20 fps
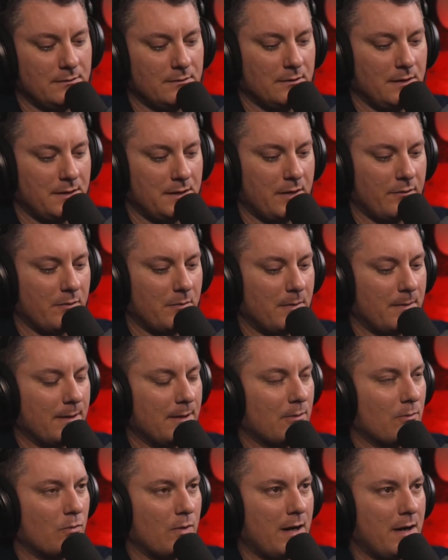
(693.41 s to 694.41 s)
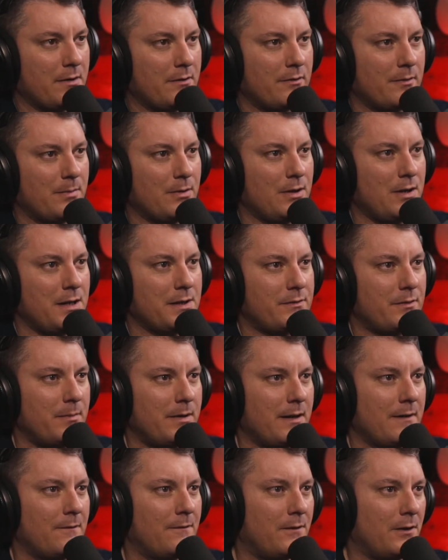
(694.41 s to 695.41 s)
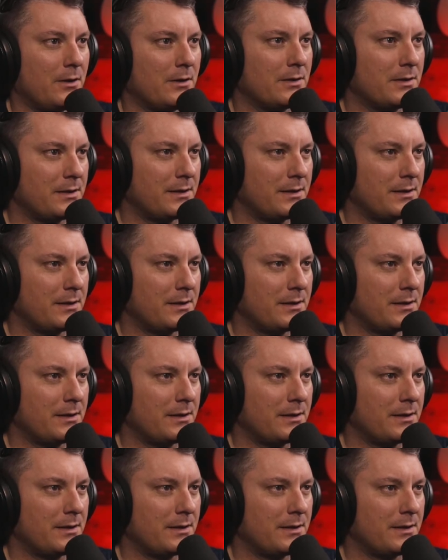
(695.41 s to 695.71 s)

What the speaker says: Let's give him a big round of applause for being first.